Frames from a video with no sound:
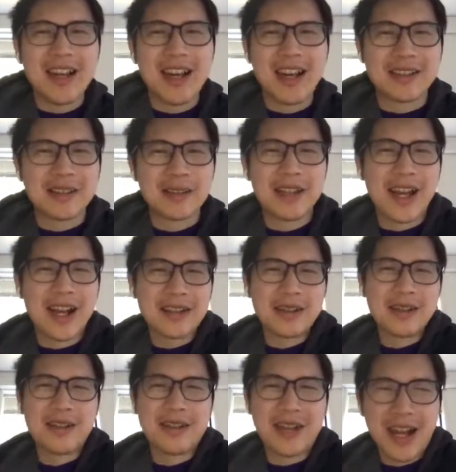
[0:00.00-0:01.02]
So that
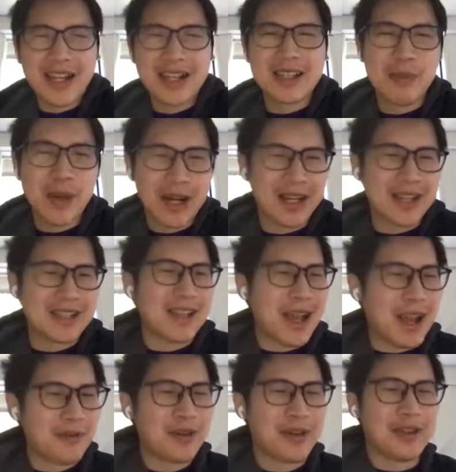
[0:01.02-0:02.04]
I can spend less
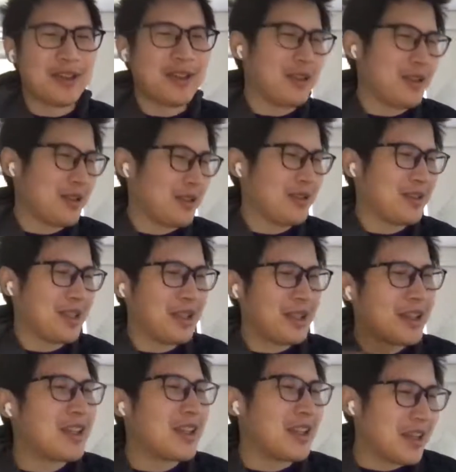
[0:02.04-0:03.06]
effort, or
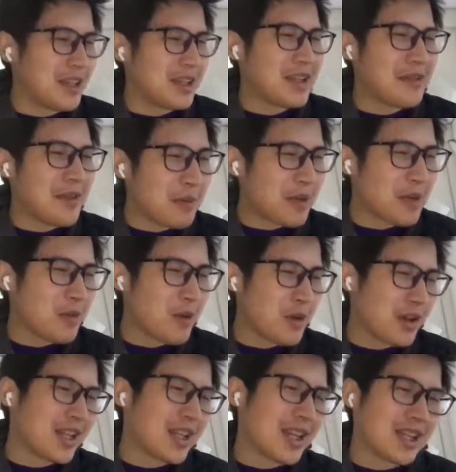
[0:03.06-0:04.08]
the TVM
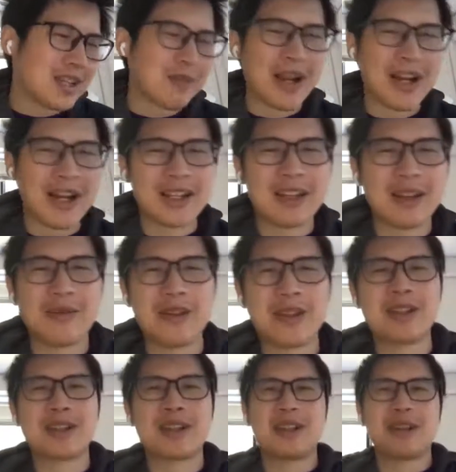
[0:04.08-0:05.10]
community can spend less effort
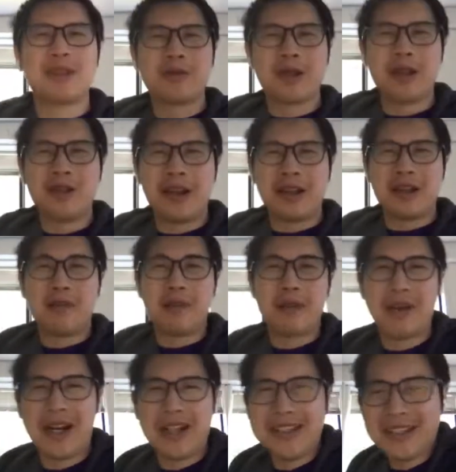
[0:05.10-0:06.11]
to go and
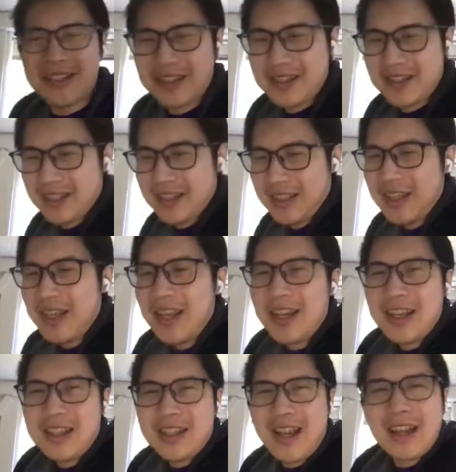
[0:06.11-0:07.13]
optimize the system.
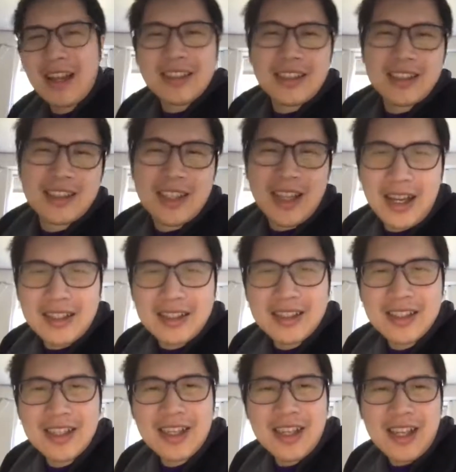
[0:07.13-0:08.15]
The answer is yes,
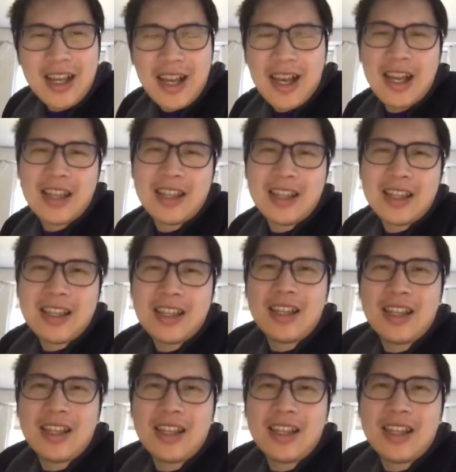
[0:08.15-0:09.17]
and
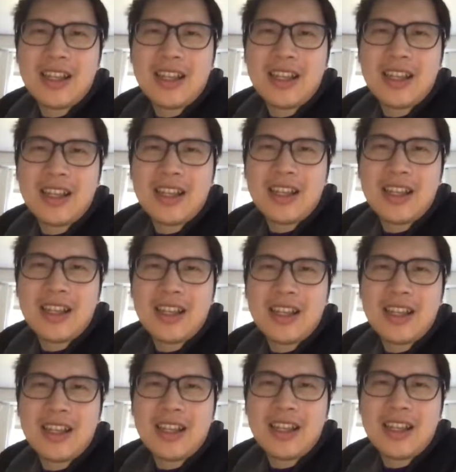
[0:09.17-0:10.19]

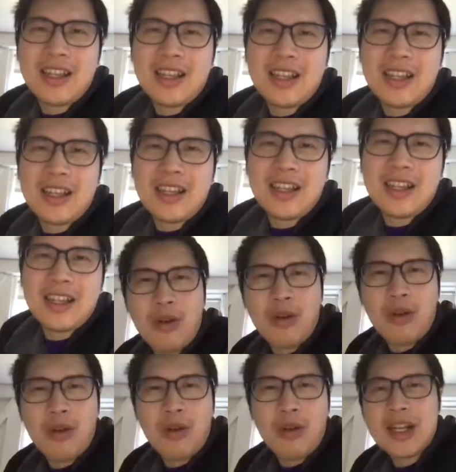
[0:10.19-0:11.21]
we will
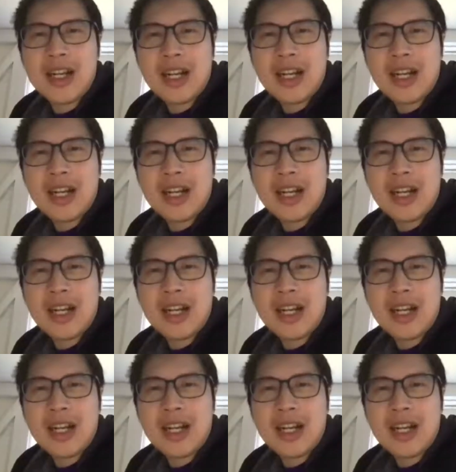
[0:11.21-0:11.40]
build what we call